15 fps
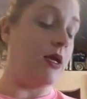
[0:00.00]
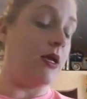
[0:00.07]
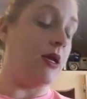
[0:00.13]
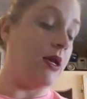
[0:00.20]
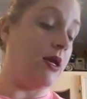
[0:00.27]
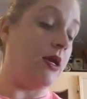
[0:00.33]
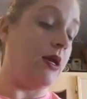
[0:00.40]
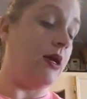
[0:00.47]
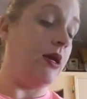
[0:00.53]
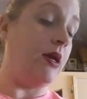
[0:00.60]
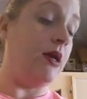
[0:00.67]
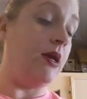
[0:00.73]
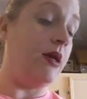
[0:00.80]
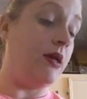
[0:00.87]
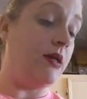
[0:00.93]

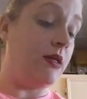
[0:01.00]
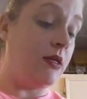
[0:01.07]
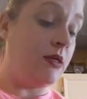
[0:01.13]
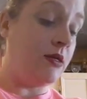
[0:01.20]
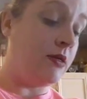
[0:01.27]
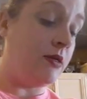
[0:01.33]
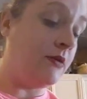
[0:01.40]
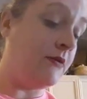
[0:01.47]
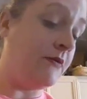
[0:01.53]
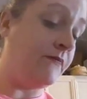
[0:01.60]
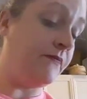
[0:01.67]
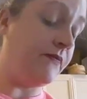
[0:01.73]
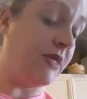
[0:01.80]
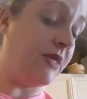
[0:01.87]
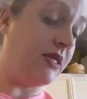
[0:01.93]
And
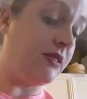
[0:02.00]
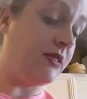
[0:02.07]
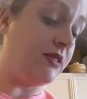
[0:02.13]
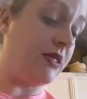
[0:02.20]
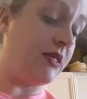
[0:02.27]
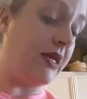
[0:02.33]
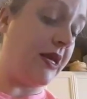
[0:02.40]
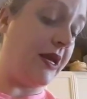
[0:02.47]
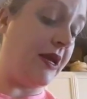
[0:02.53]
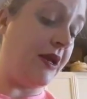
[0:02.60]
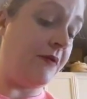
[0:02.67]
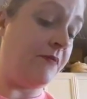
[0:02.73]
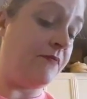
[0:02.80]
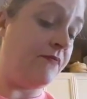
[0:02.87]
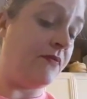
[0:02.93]
let's see.
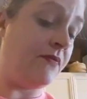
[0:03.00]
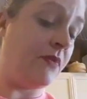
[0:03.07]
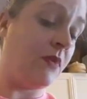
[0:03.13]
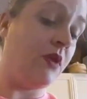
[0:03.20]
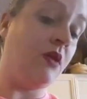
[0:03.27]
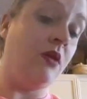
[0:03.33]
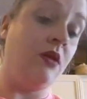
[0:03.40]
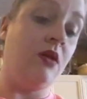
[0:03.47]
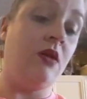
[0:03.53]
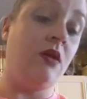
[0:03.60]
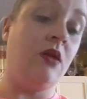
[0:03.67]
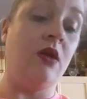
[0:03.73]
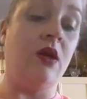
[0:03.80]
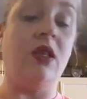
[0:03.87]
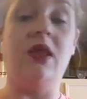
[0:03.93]

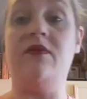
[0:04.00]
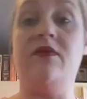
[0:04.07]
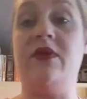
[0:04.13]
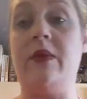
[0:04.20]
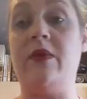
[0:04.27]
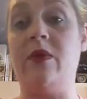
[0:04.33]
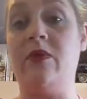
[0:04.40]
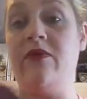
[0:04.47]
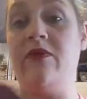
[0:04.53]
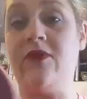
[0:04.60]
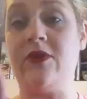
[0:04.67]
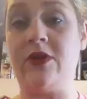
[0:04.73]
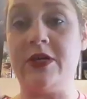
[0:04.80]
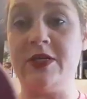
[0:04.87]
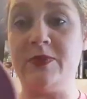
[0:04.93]
I love Nightmare
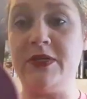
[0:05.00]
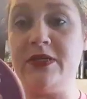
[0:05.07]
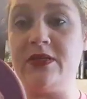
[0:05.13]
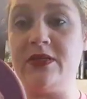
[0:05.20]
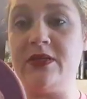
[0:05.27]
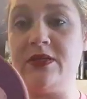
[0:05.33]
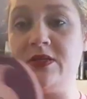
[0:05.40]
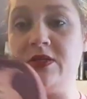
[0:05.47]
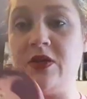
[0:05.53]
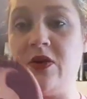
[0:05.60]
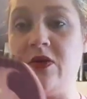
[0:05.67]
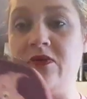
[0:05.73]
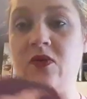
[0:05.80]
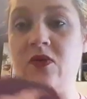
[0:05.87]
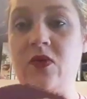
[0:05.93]
Before Christmas,
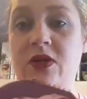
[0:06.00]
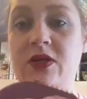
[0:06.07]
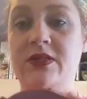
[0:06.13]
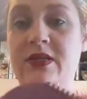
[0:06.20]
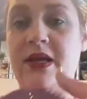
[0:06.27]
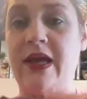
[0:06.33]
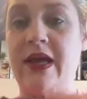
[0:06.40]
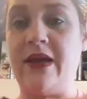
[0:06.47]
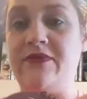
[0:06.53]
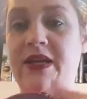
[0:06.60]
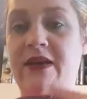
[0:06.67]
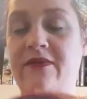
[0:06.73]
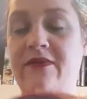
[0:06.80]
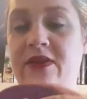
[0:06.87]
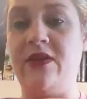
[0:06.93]
so of course I have to
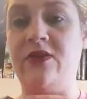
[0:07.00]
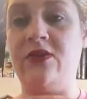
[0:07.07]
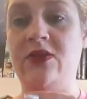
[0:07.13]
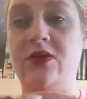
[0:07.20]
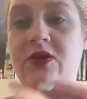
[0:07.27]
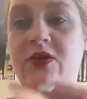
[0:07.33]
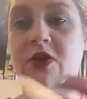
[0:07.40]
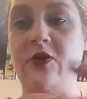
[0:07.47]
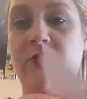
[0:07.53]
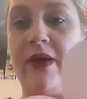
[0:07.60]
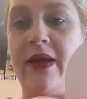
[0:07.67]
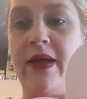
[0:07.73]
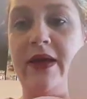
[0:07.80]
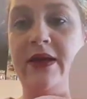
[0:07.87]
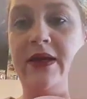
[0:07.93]
have another little
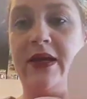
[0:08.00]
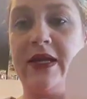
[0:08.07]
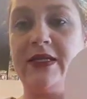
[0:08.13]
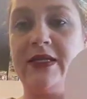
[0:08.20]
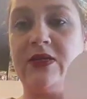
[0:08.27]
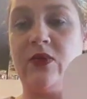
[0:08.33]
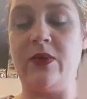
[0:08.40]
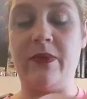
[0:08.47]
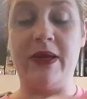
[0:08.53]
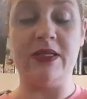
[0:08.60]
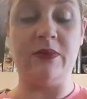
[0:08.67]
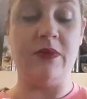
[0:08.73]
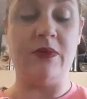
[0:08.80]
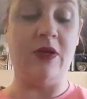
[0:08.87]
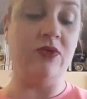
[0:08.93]
notepad in case I want to make
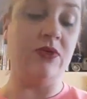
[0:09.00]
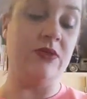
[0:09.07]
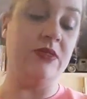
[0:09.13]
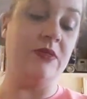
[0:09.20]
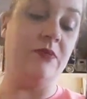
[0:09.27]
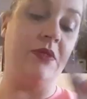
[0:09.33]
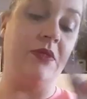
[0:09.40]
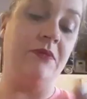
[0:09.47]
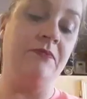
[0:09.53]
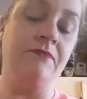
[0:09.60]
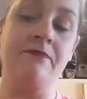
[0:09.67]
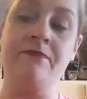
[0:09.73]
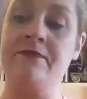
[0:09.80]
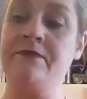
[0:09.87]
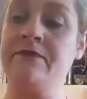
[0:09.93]
some notes on something.
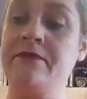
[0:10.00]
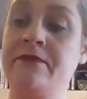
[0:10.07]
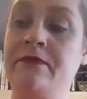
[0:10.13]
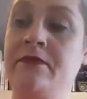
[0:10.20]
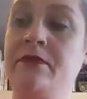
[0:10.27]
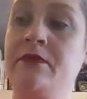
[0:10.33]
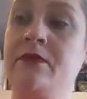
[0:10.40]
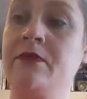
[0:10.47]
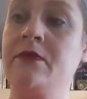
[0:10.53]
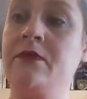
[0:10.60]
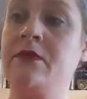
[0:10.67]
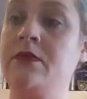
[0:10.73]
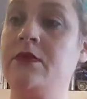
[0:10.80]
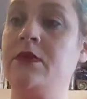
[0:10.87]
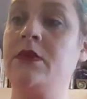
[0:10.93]

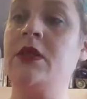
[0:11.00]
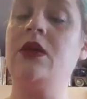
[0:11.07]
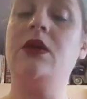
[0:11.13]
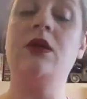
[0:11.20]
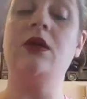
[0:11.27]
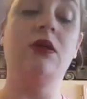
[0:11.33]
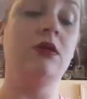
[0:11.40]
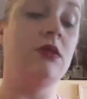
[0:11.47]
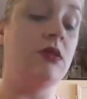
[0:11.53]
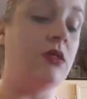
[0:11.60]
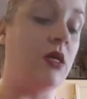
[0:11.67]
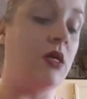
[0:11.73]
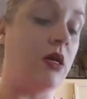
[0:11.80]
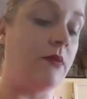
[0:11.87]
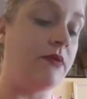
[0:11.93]
Bubble.
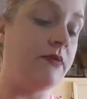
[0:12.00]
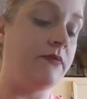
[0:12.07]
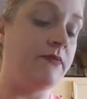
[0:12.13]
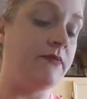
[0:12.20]
Stop.